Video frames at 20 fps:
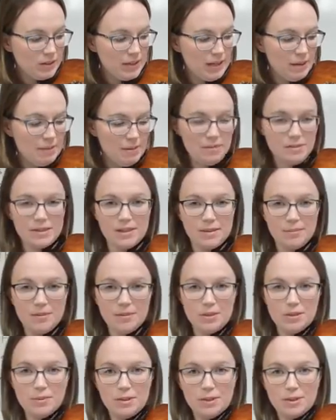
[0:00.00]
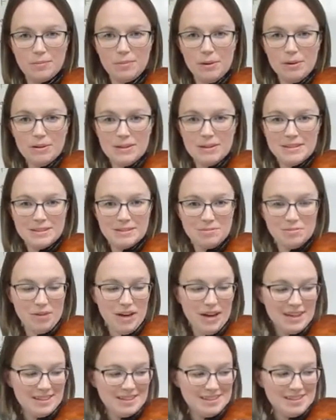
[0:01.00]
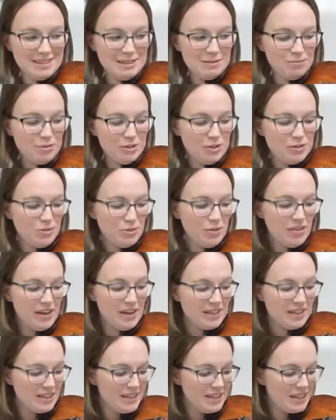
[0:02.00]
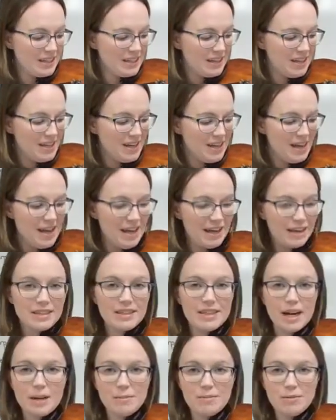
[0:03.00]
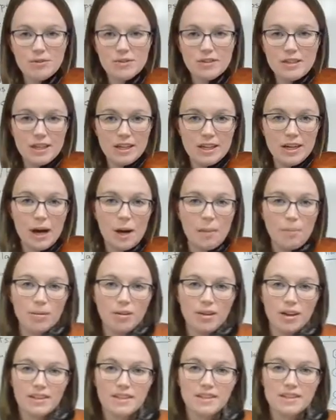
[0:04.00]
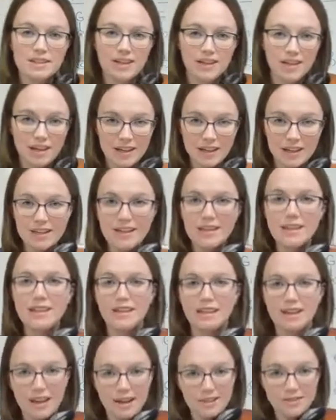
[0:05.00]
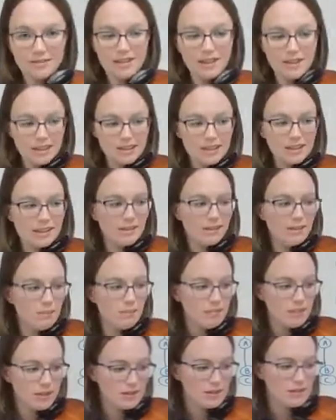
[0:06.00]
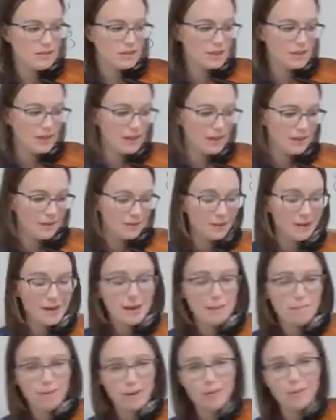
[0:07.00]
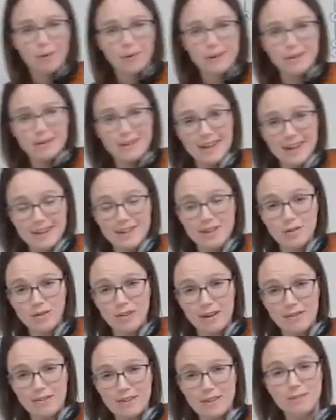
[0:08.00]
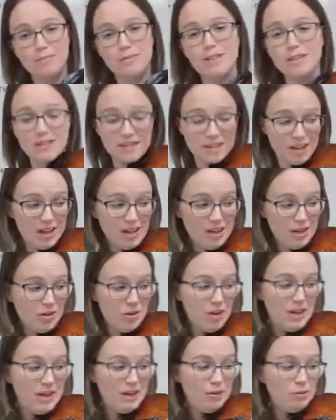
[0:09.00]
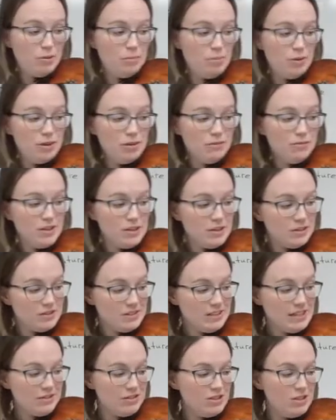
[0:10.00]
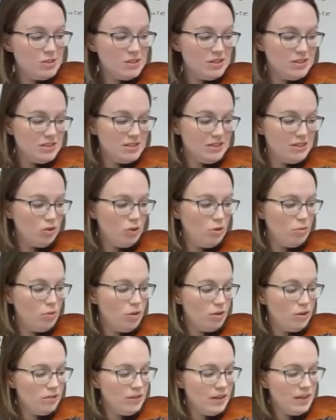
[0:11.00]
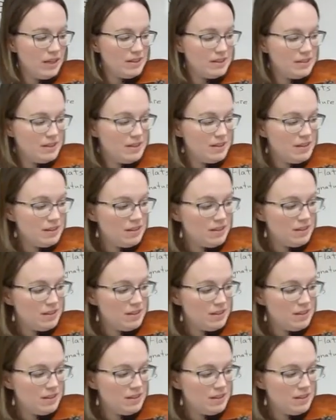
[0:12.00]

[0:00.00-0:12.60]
That might be something you want to pause and practice. It's a pretty cool technique. Anytime you see a plus sign, left hand pizzicato. By the way, you can do left hand pizzicato with putting fingers down too. It's just a little more advanced.